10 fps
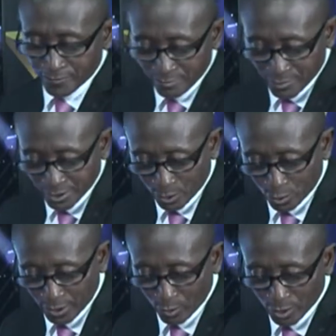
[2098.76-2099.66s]
but I would
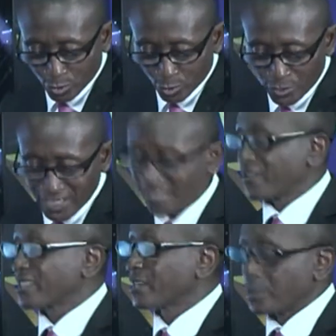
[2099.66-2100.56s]
rather want to
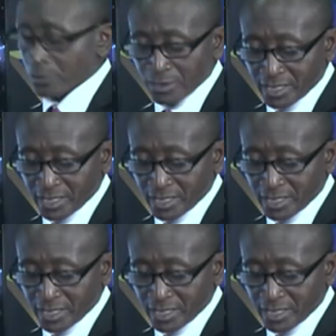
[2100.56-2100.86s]
re-emphasize on the